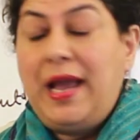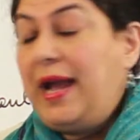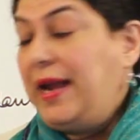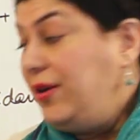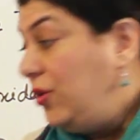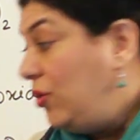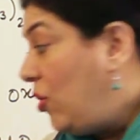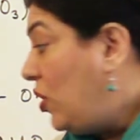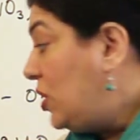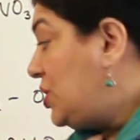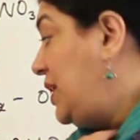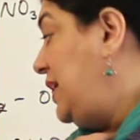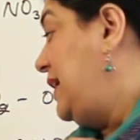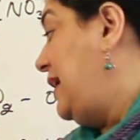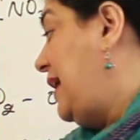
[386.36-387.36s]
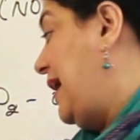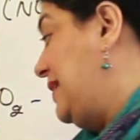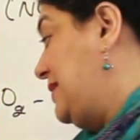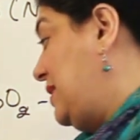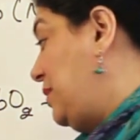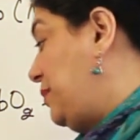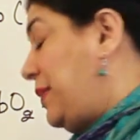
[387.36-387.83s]
and not in an
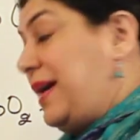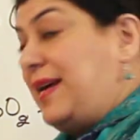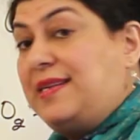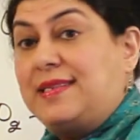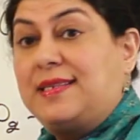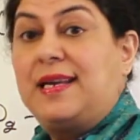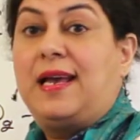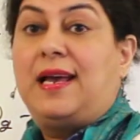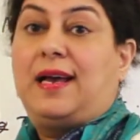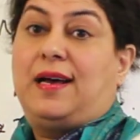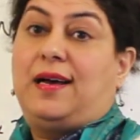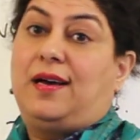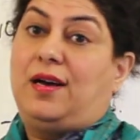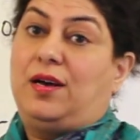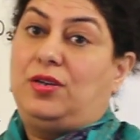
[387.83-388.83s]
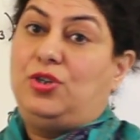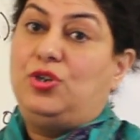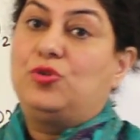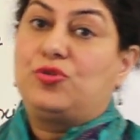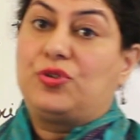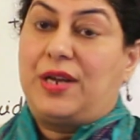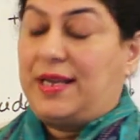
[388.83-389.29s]
acid base uh,
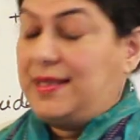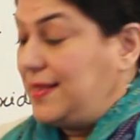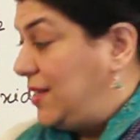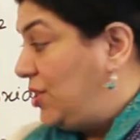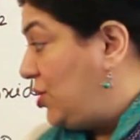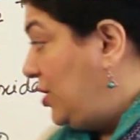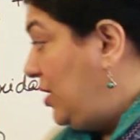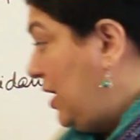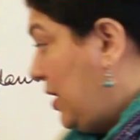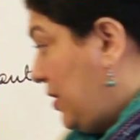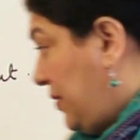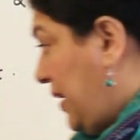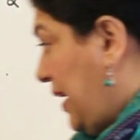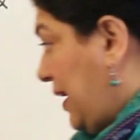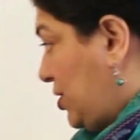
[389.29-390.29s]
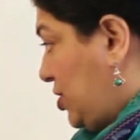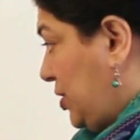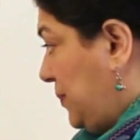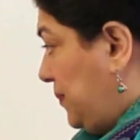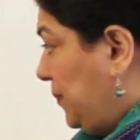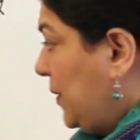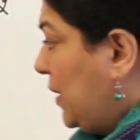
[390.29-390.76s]
neutralization
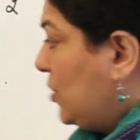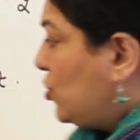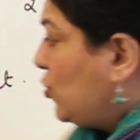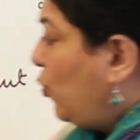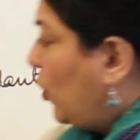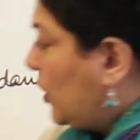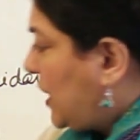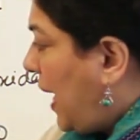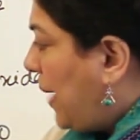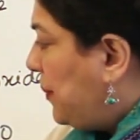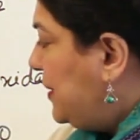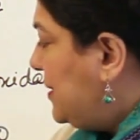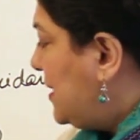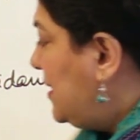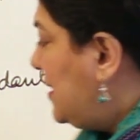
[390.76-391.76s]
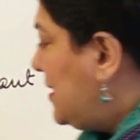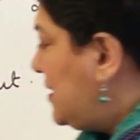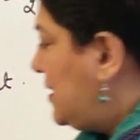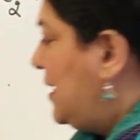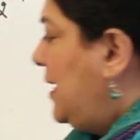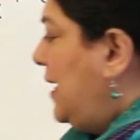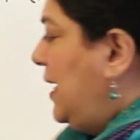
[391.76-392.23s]
reaction so what happens in
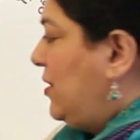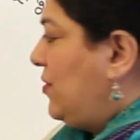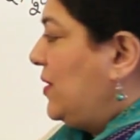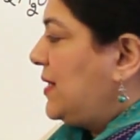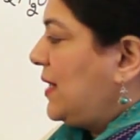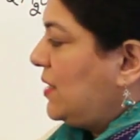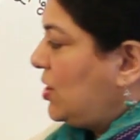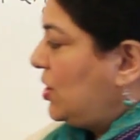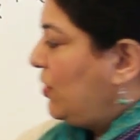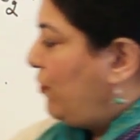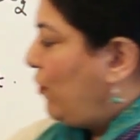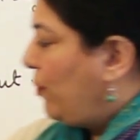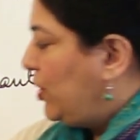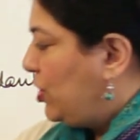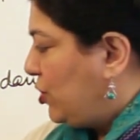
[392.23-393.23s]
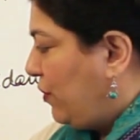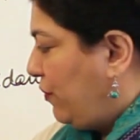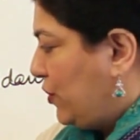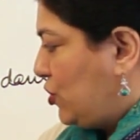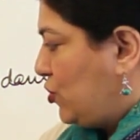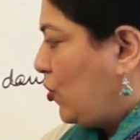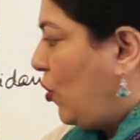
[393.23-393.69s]
this? It results in the formation of
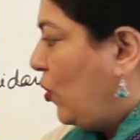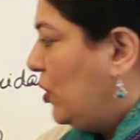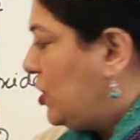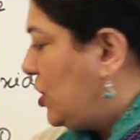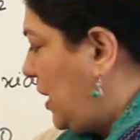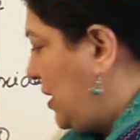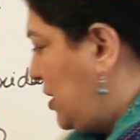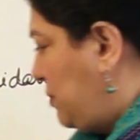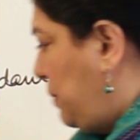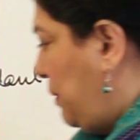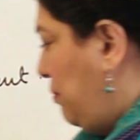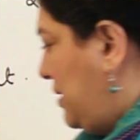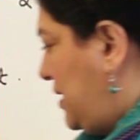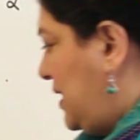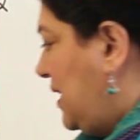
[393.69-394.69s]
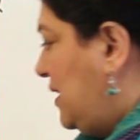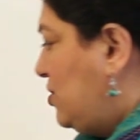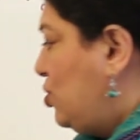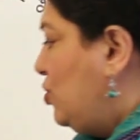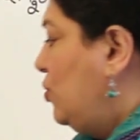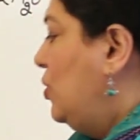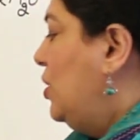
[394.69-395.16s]
a salt that is
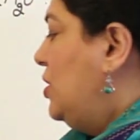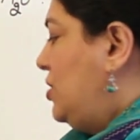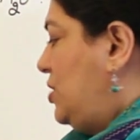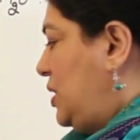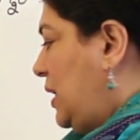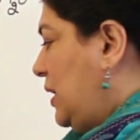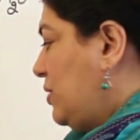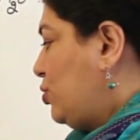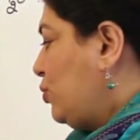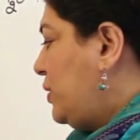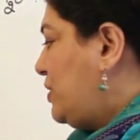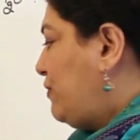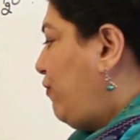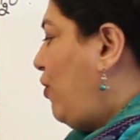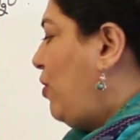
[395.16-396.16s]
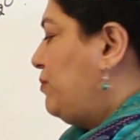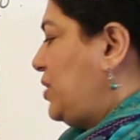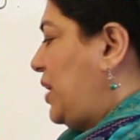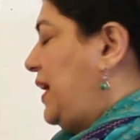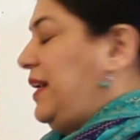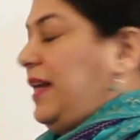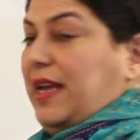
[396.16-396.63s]
PbCl2. Cl2 is
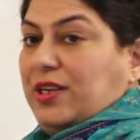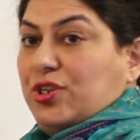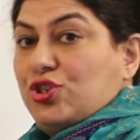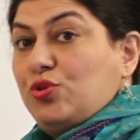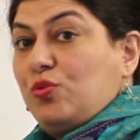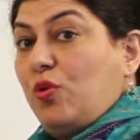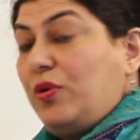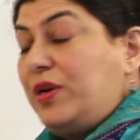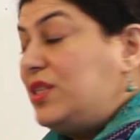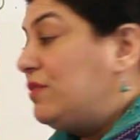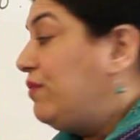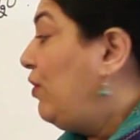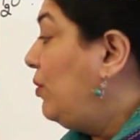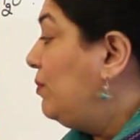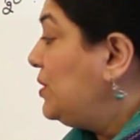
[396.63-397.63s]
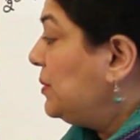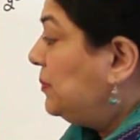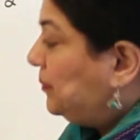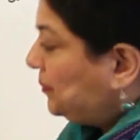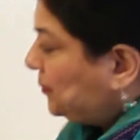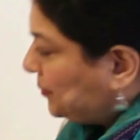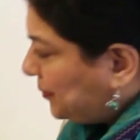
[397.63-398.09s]
formed and H2O is formed.
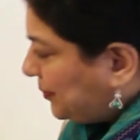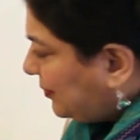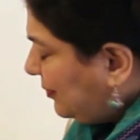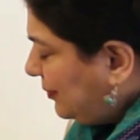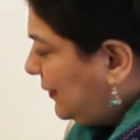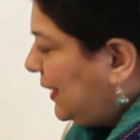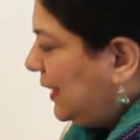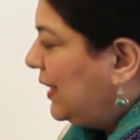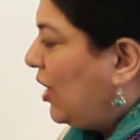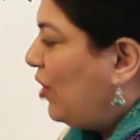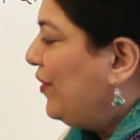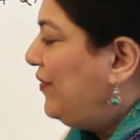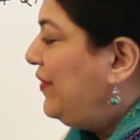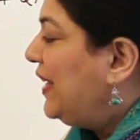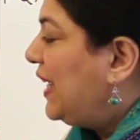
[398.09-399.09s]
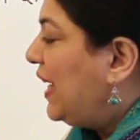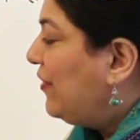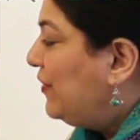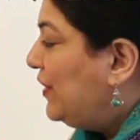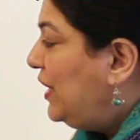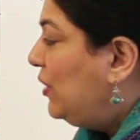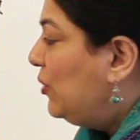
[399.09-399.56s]
Now, if we
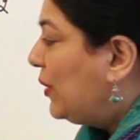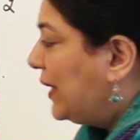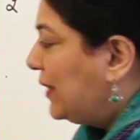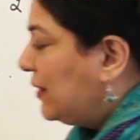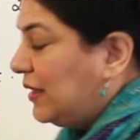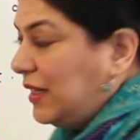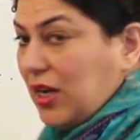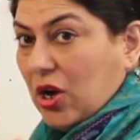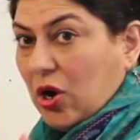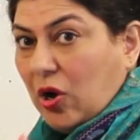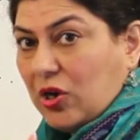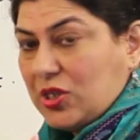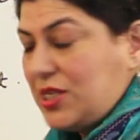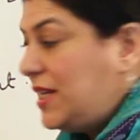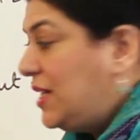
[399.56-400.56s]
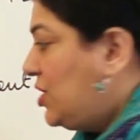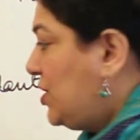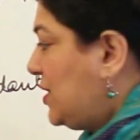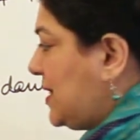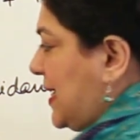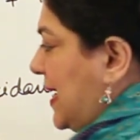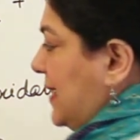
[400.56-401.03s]
carefully look at the
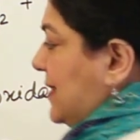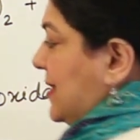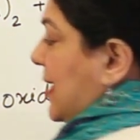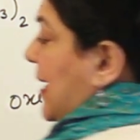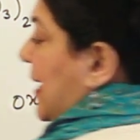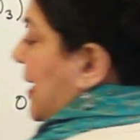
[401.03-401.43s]
oxidation states,